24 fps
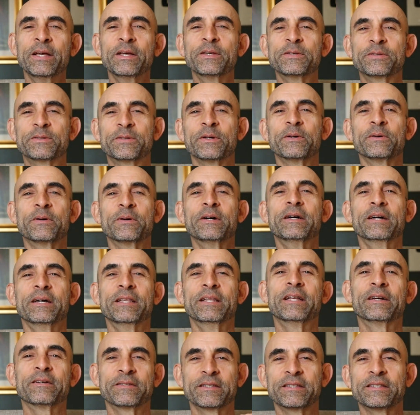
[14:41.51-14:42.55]
So
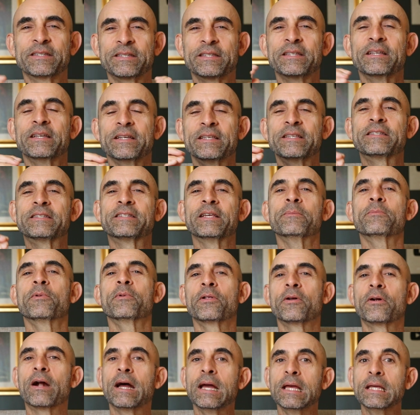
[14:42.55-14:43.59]
there's this
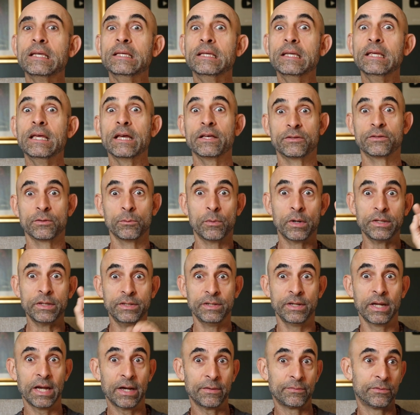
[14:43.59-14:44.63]
similar idea. So what
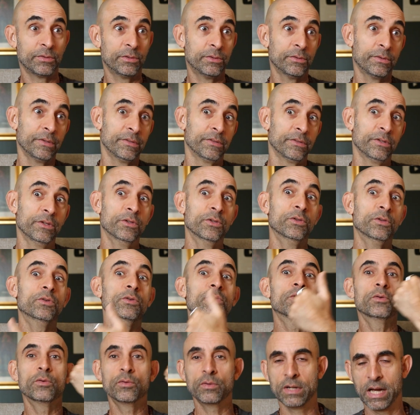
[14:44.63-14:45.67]
you have to do is
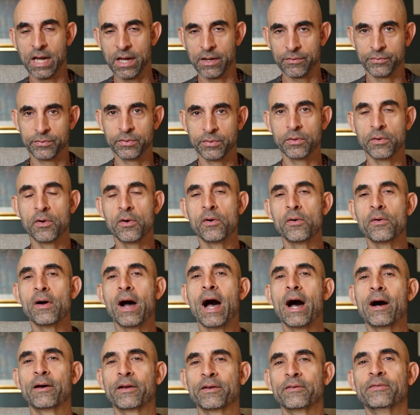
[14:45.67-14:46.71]
you have to go
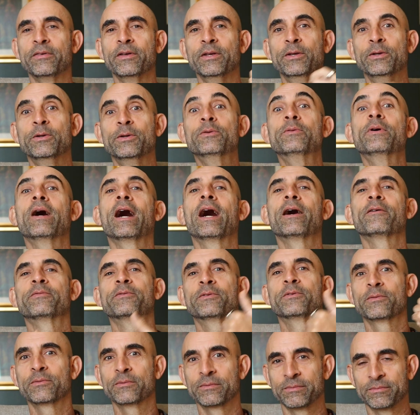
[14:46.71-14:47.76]
out. If you have
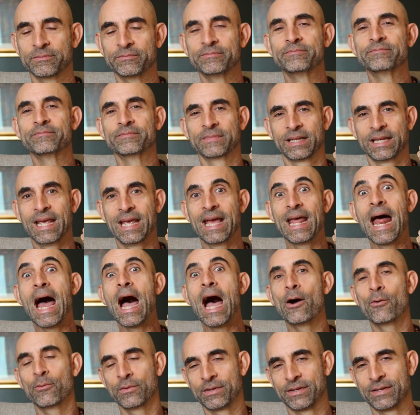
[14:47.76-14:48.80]
to get
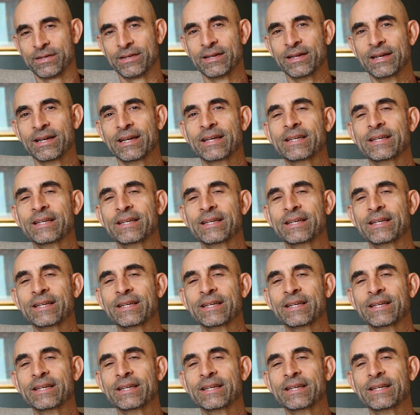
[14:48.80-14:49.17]
out.